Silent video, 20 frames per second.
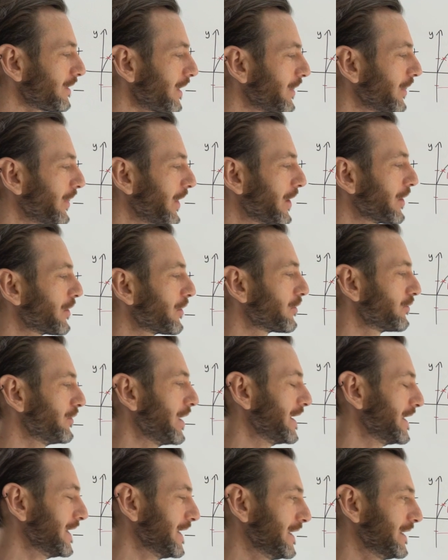there
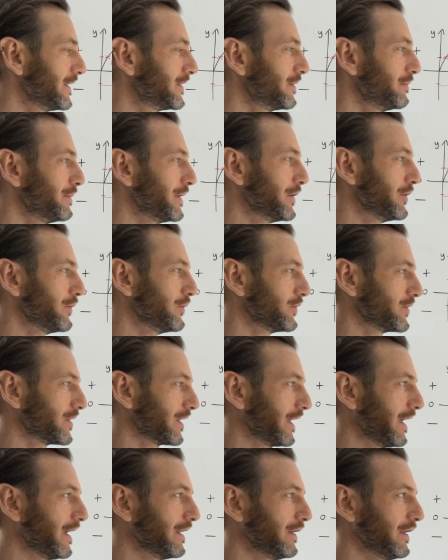ready to be used
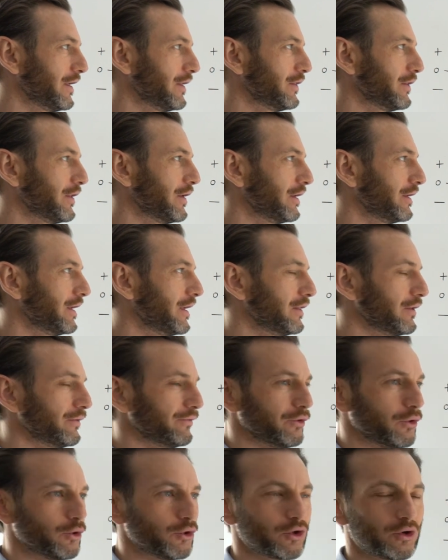again in the
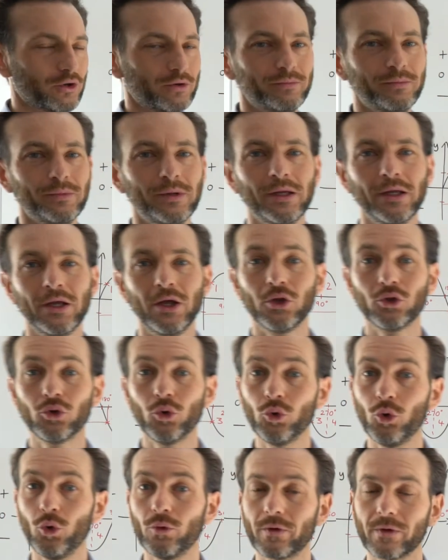future.
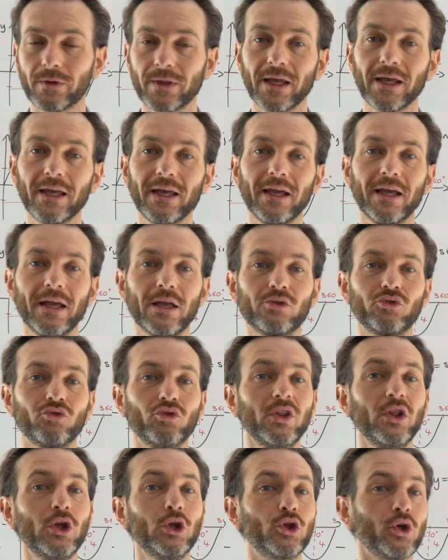Don't overthink it. It's
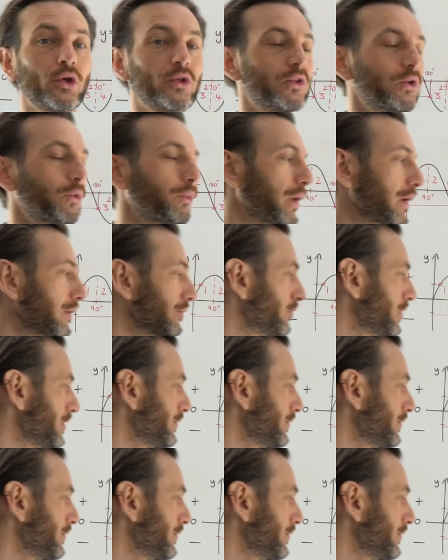really just a way of